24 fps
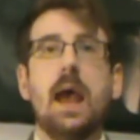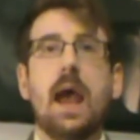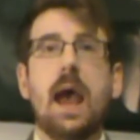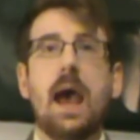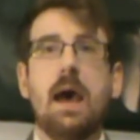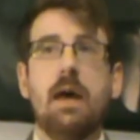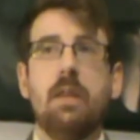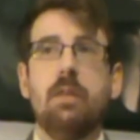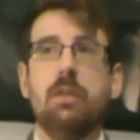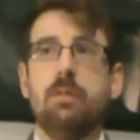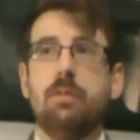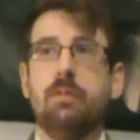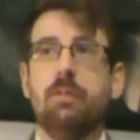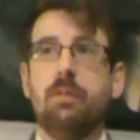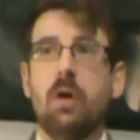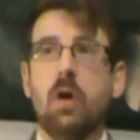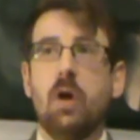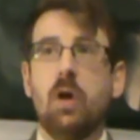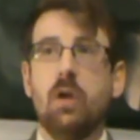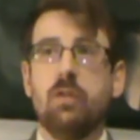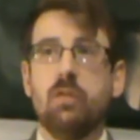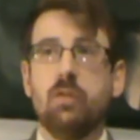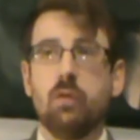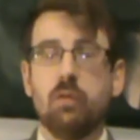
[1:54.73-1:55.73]
at the
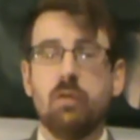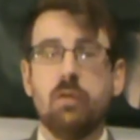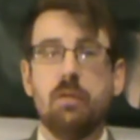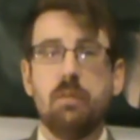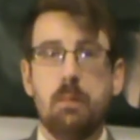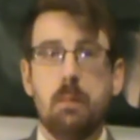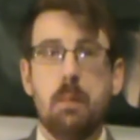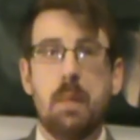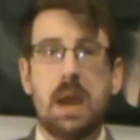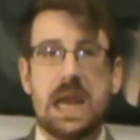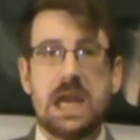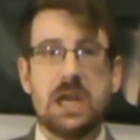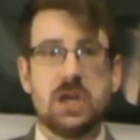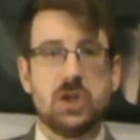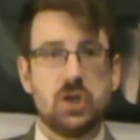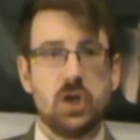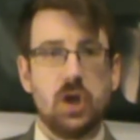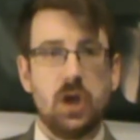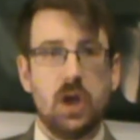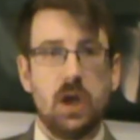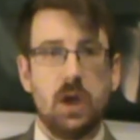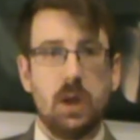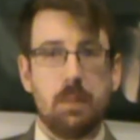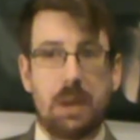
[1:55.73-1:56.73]
first sort of
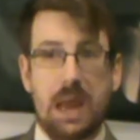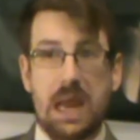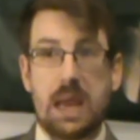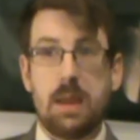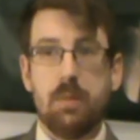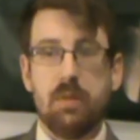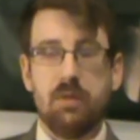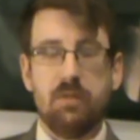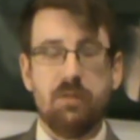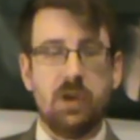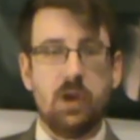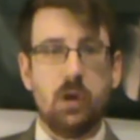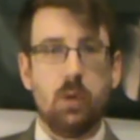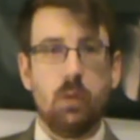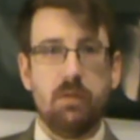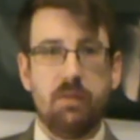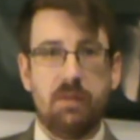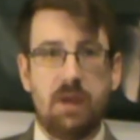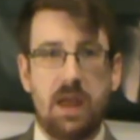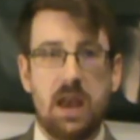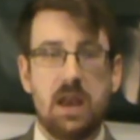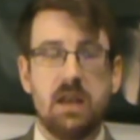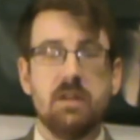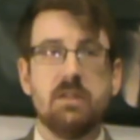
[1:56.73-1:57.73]
major pay-per-view
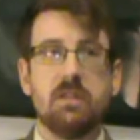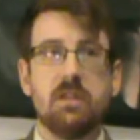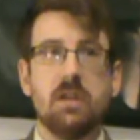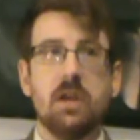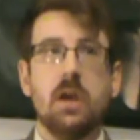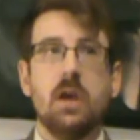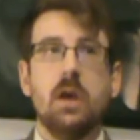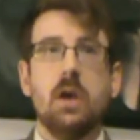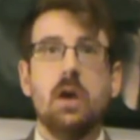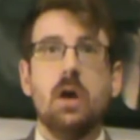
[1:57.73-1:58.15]
event